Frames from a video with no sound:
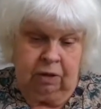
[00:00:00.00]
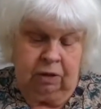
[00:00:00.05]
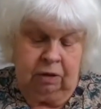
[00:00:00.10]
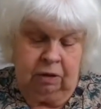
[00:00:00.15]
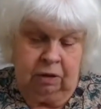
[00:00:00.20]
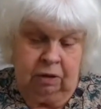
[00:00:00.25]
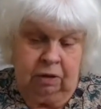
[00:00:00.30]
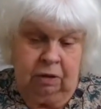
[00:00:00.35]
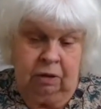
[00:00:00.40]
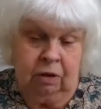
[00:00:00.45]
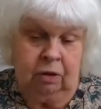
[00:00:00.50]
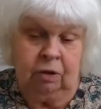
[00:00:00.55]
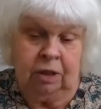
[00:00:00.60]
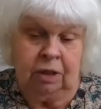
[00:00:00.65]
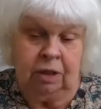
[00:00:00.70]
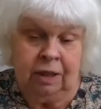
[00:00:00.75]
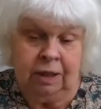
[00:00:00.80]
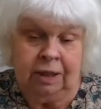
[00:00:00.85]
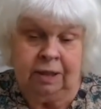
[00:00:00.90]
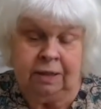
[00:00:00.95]
You
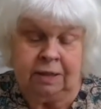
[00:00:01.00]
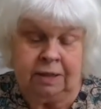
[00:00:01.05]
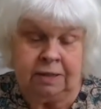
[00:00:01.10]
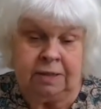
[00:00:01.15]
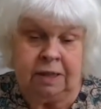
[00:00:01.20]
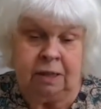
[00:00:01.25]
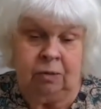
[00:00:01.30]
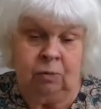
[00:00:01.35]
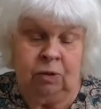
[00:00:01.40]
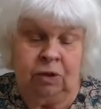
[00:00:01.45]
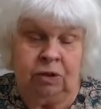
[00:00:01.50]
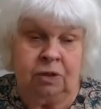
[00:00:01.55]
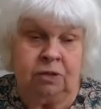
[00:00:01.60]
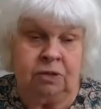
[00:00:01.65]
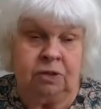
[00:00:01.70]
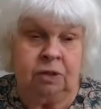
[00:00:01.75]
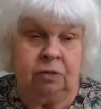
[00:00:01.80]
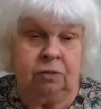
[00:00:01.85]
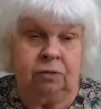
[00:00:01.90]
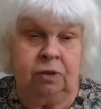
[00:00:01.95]
can link this in with the
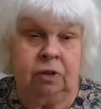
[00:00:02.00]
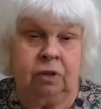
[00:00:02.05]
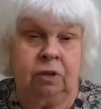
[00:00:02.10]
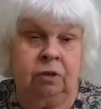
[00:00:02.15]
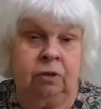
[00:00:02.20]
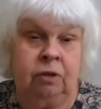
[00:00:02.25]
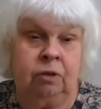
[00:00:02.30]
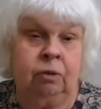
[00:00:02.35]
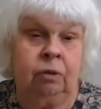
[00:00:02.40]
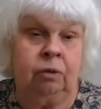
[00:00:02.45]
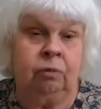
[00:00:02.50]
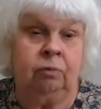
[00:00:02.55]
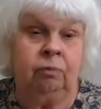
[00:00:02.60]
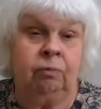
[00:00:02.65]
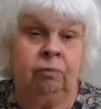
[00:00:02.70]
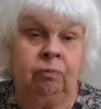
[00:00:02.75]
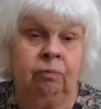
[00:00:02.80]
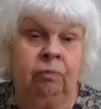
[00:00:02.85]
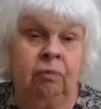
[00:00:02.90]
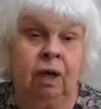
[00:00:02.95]
stuff that you do on
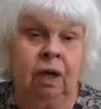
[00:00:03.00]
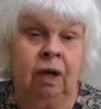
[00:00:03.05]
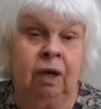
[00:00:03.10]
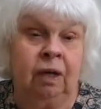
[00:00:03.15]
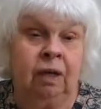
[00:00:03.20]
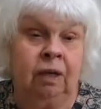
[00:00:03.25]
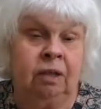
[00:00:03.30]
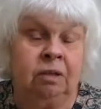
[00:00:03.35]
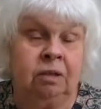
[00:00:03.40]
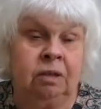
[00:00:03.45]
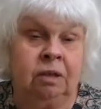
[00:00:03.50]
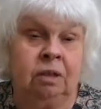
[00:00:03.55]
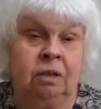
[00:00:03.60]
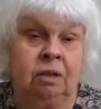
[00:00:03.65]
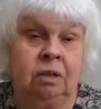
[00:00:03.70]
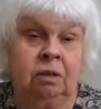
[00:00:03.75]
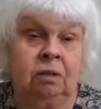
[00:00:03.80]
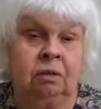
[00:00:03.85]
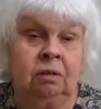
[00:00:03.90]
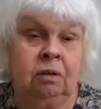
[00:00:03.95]
Ireland in
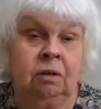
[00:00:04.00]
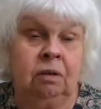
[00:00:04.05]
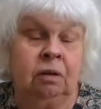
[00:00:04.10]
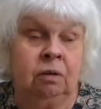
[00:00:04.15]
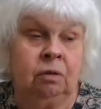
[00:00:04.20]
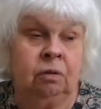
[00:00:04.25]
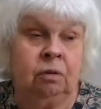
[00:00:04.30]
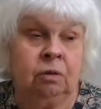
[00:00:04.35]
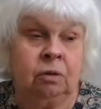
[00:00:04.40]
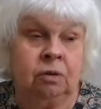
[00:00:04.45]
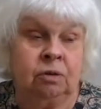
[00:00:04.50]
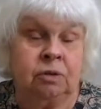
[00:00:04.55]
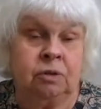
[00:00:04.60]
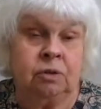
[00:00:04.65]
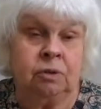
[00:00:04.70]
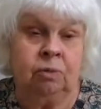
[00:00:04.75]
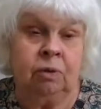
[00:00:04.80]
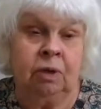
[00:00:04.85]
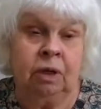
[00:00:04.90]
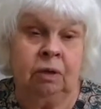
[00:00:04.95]
the course
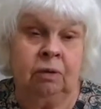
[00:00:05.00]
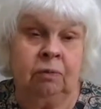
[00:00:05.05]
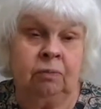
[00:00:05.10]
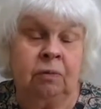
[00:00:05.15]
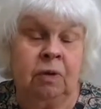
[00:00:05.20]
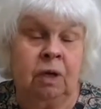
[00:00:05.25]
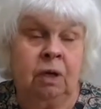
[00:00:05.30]
as well.